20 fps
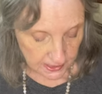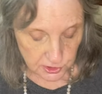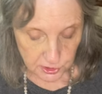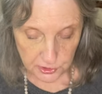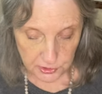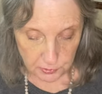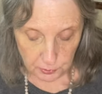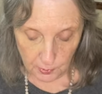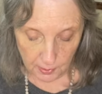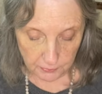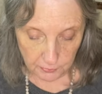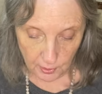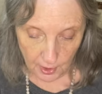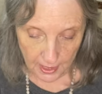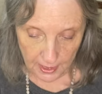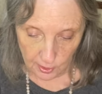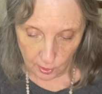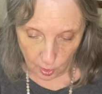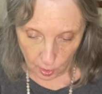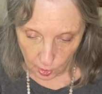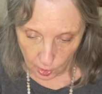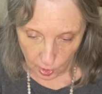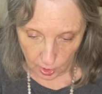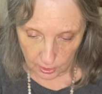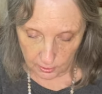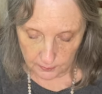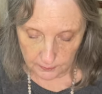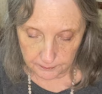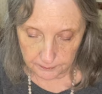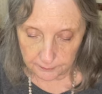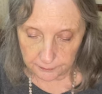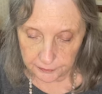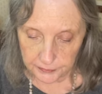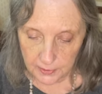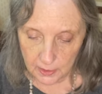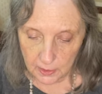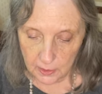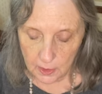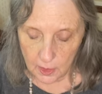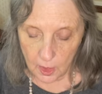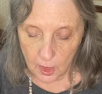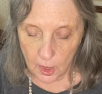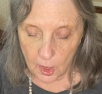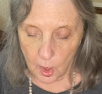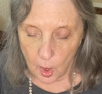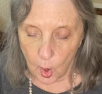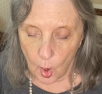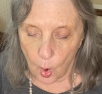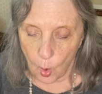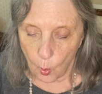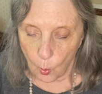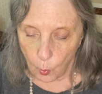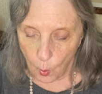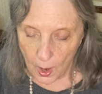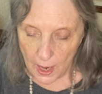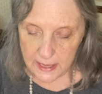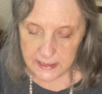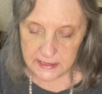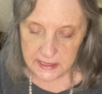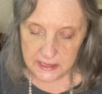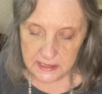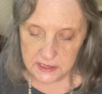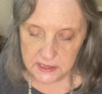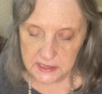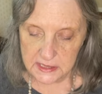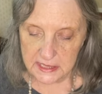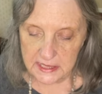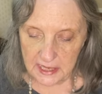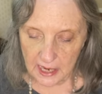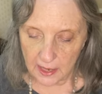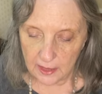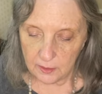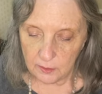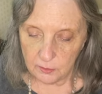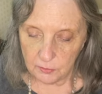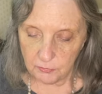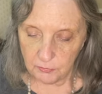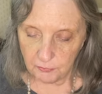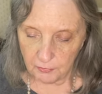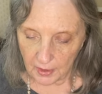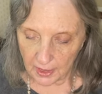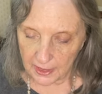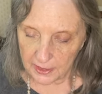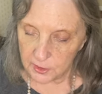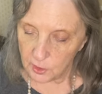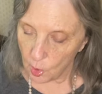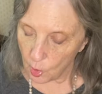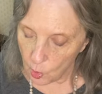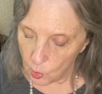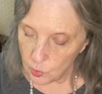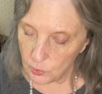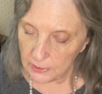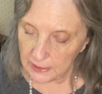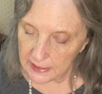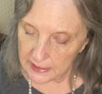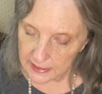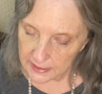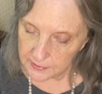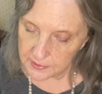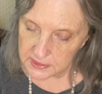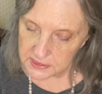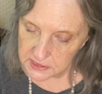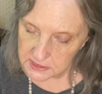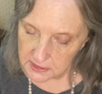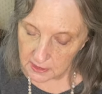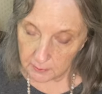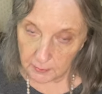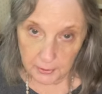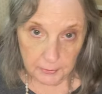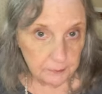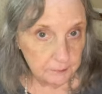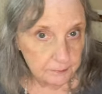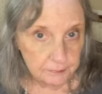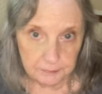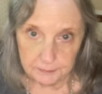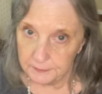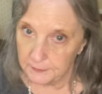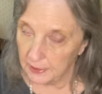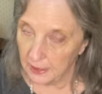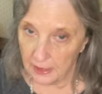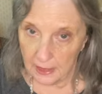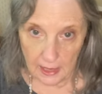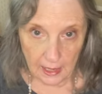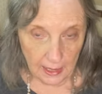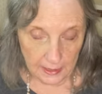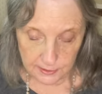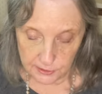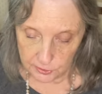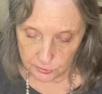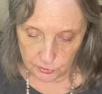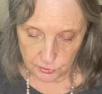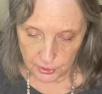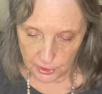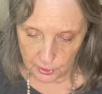of the river at all. Why does the Nile flood only in the summer? I don't